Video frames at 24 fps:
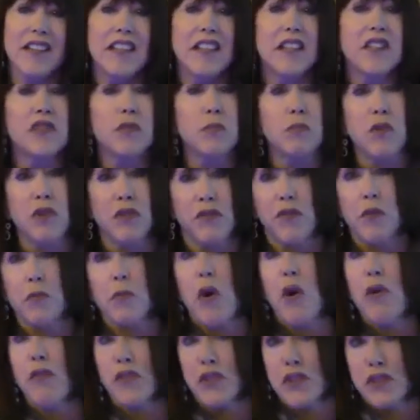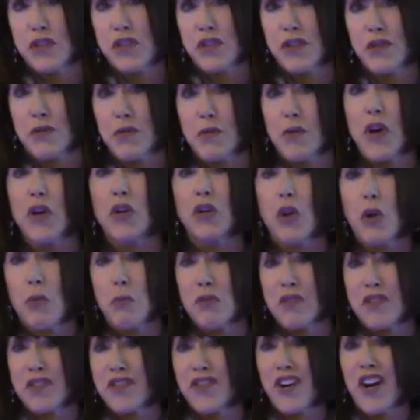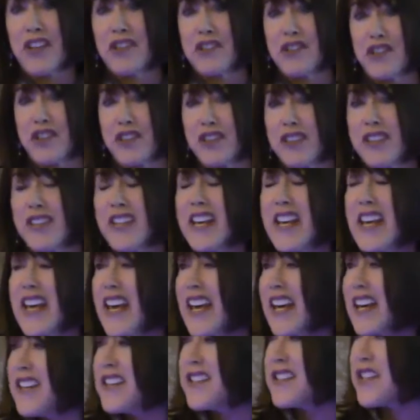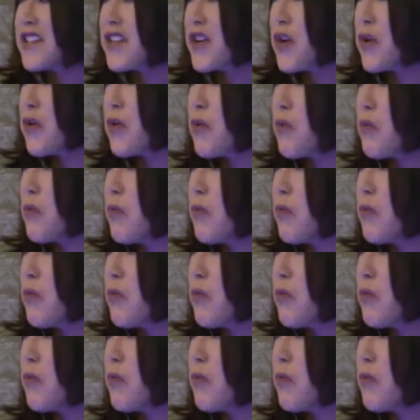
need to move them over to a global structure. And so